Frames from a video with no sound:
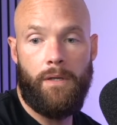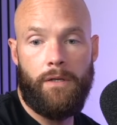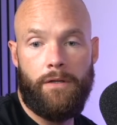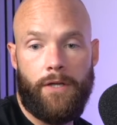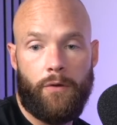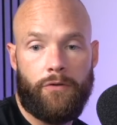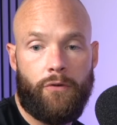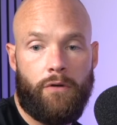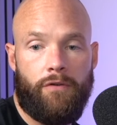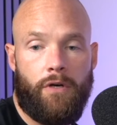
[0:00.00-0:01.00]
There was
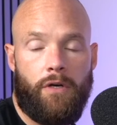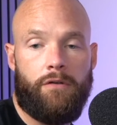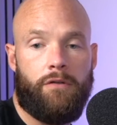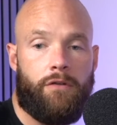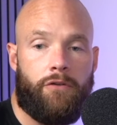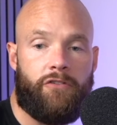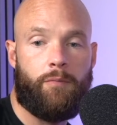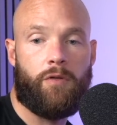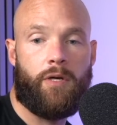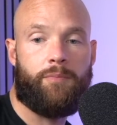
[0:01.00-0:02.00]
sort of a
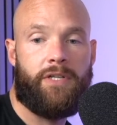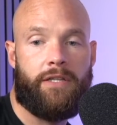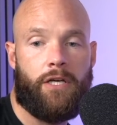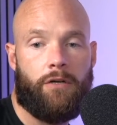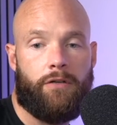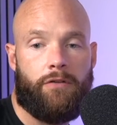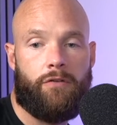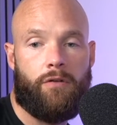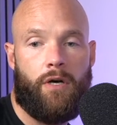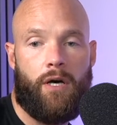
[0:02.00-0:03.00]
similar update. There
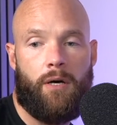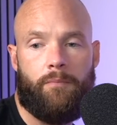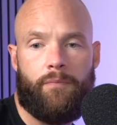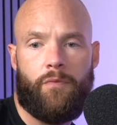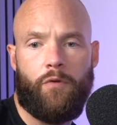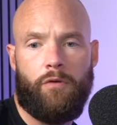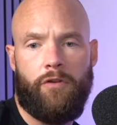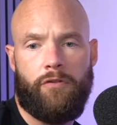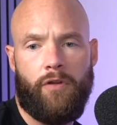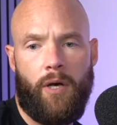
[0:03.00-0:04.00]
is sort of
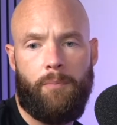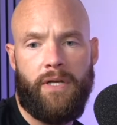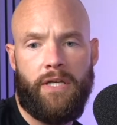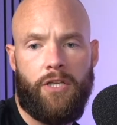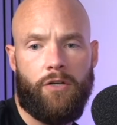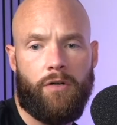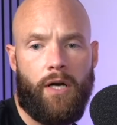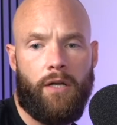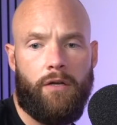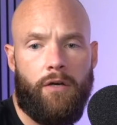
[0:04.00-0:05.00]
this update here
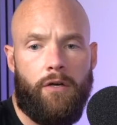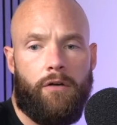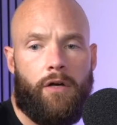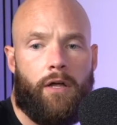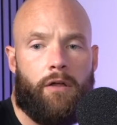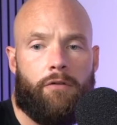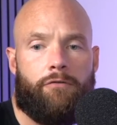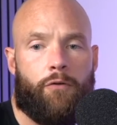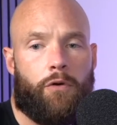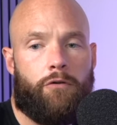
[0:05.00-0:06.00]
on
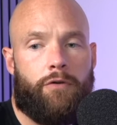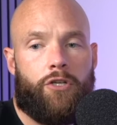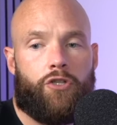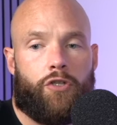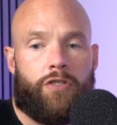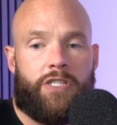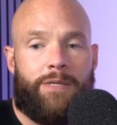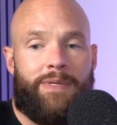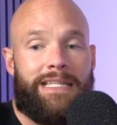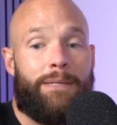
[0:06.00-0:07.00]
Florida reinsurance to
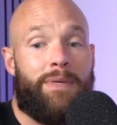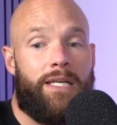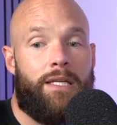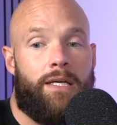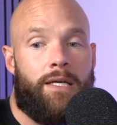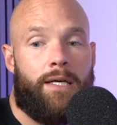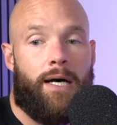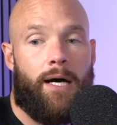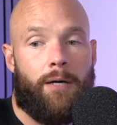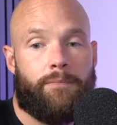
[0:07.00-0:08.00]
be limited
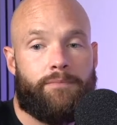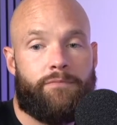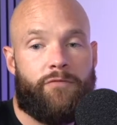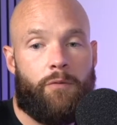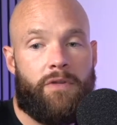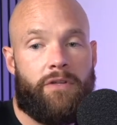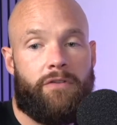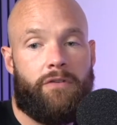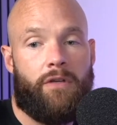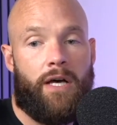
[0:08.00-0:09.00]
from
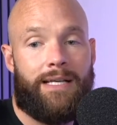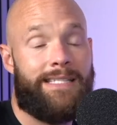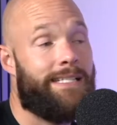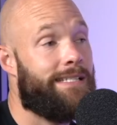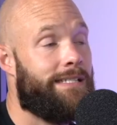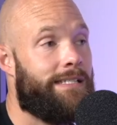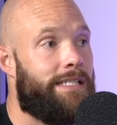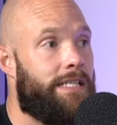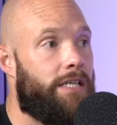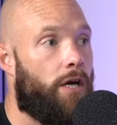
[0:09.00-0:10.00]
this Citizen
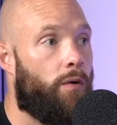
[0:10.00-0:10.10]
CEO.